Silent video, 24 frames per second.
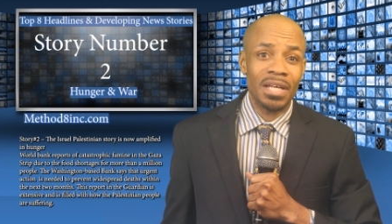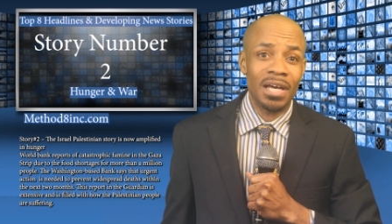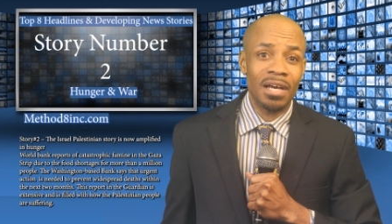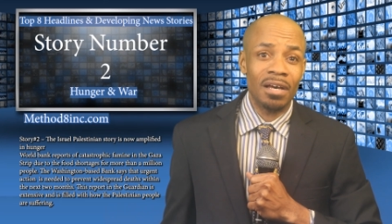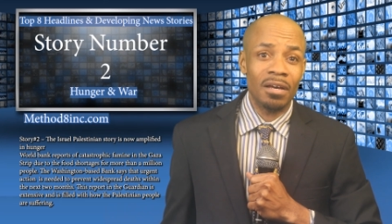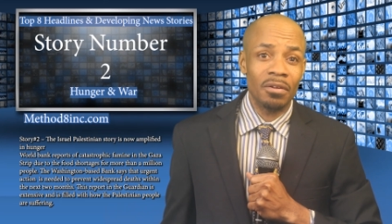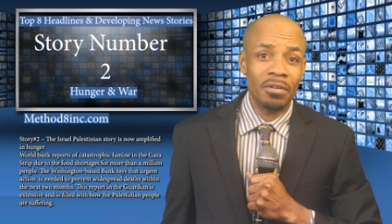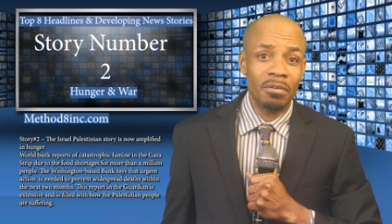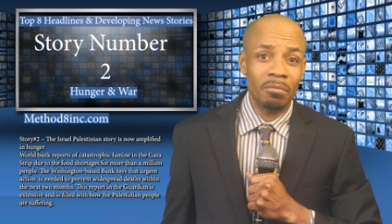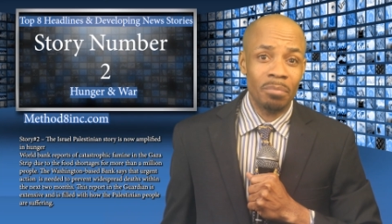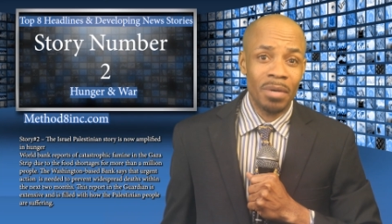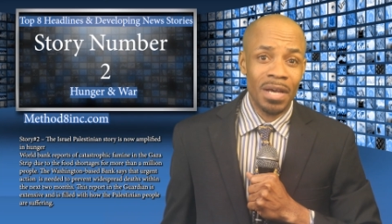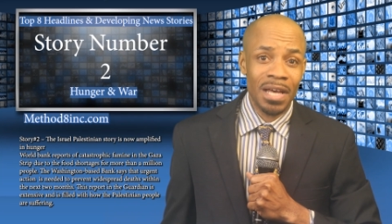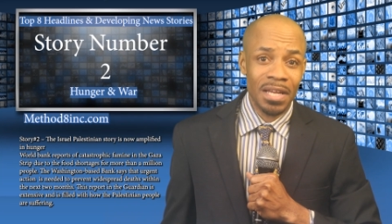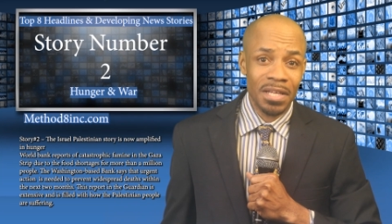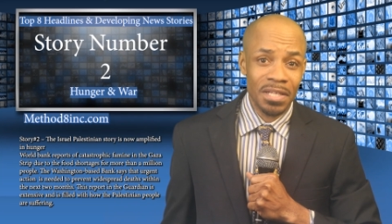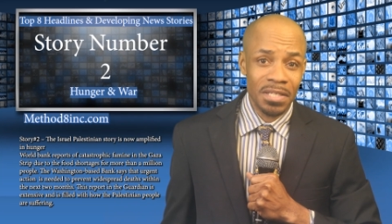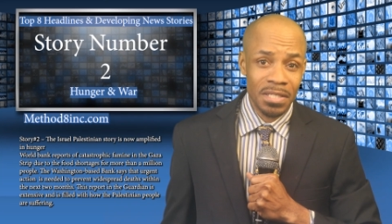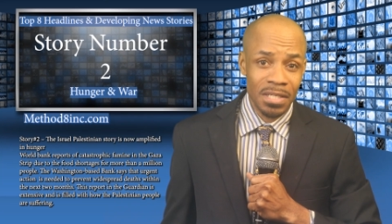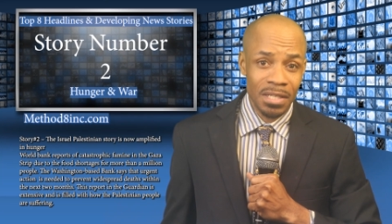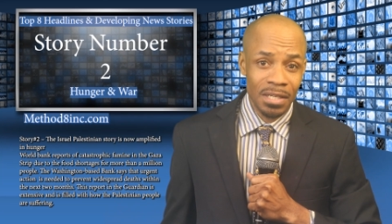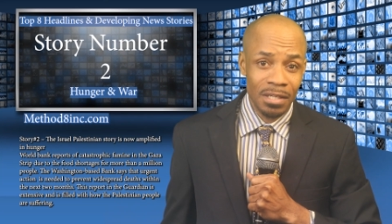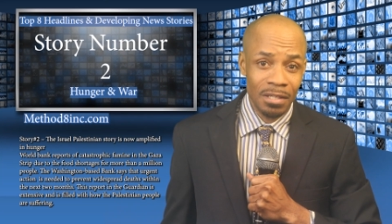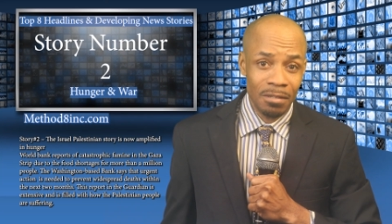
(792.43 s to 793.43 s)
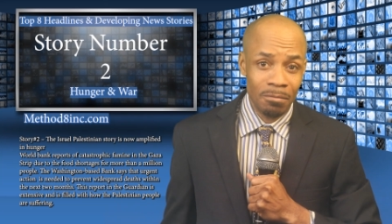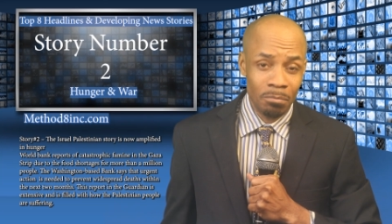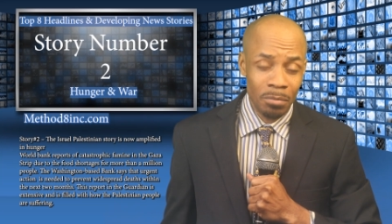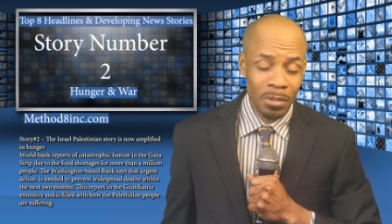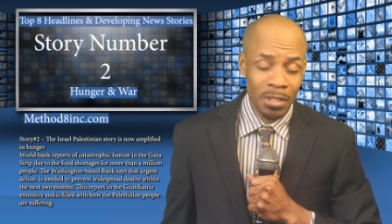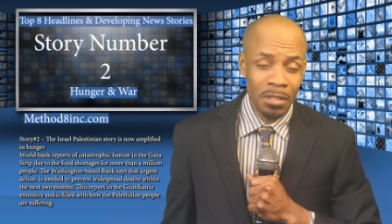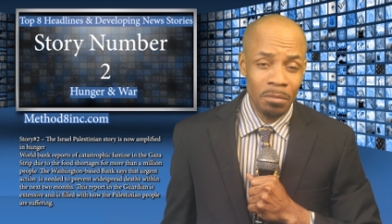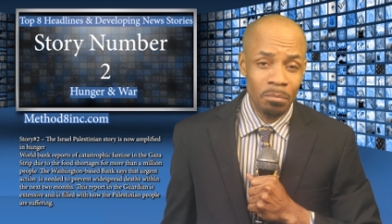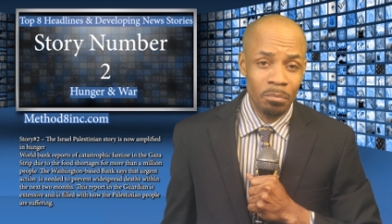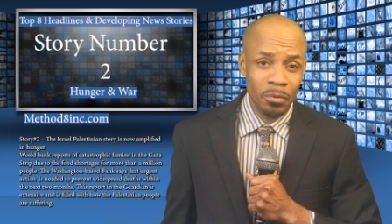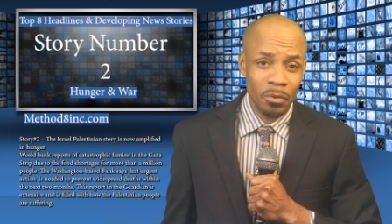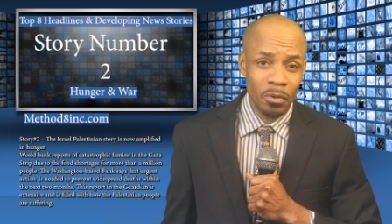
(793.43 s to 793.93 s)
how the Palestinian
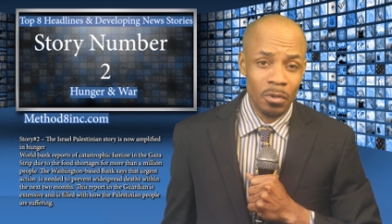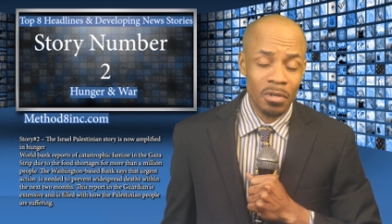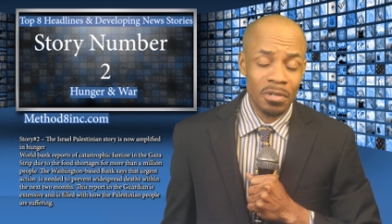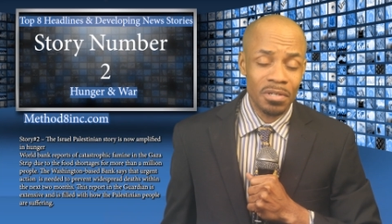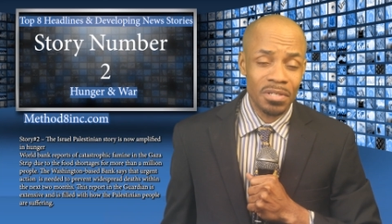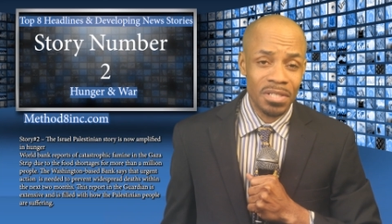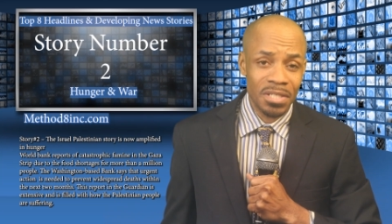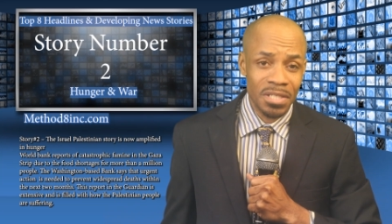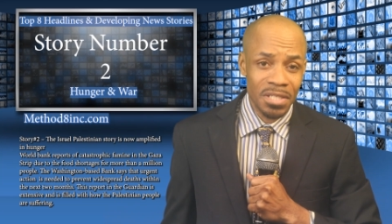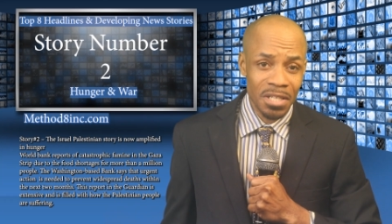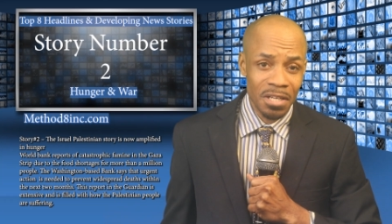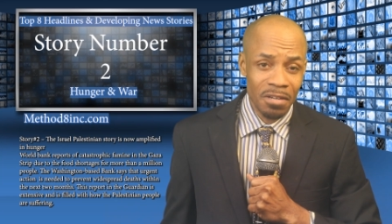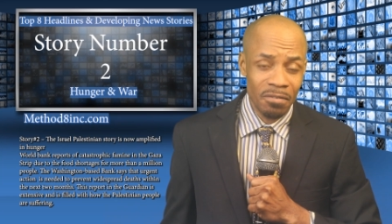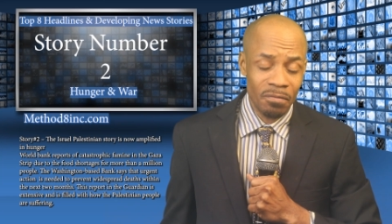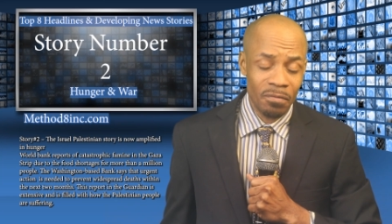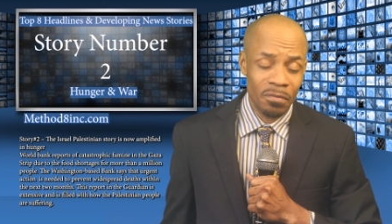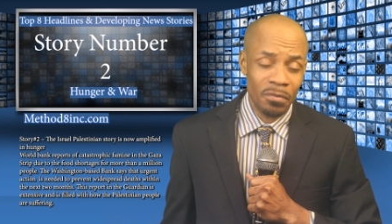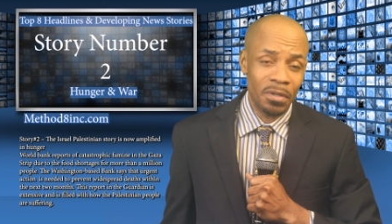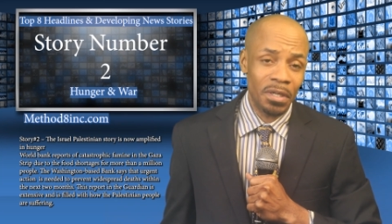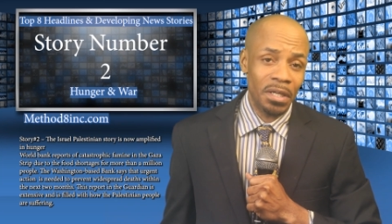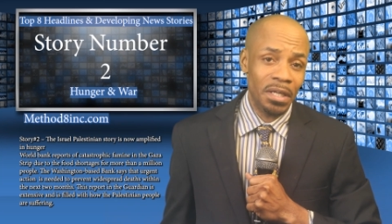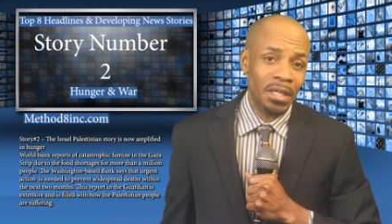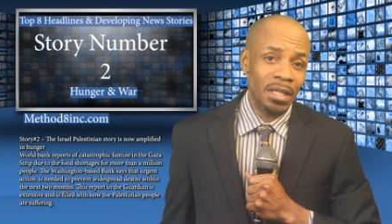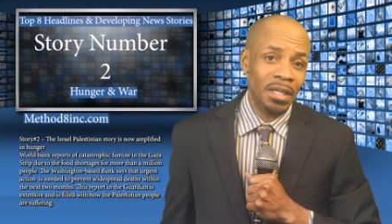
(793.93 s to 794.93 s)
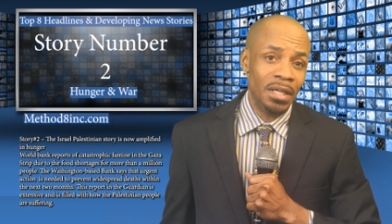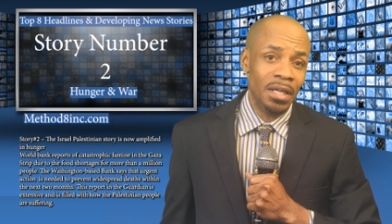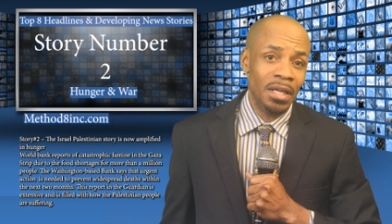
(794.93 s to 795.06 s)
people are suffering.